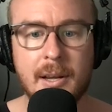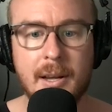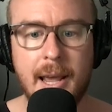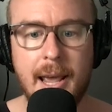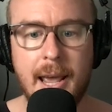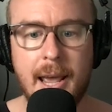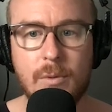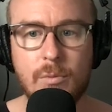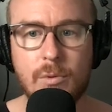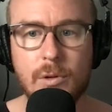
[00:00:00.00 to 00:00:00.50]

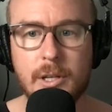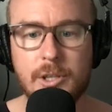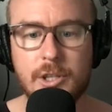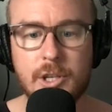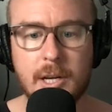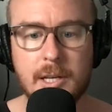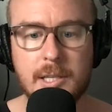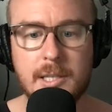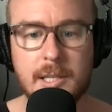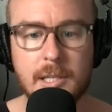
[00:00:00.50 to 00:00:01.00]
and we'll
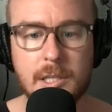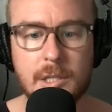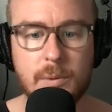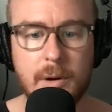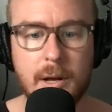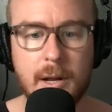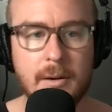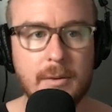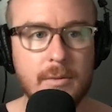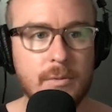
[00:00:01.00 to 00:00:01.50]
adjust this
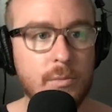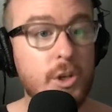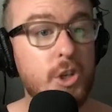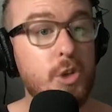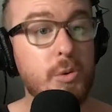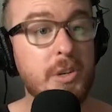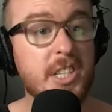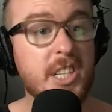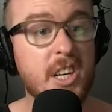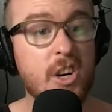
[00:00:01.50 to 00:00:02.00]
one,
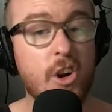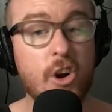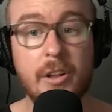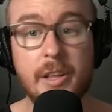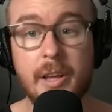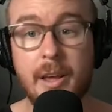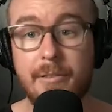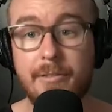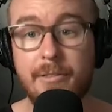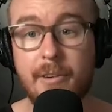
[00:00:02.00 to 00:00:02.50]
which we did
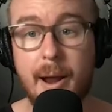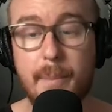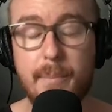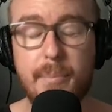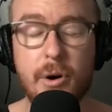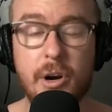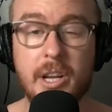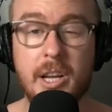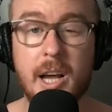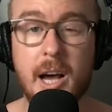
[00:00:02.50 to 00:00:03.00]
earlier, for our
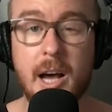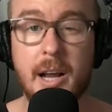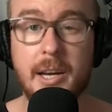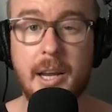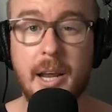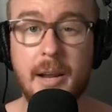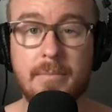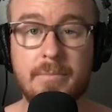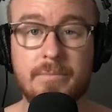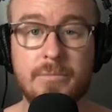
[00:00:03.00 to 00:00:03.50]
bodyguard
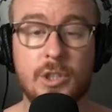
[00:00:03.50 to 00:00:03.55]
again.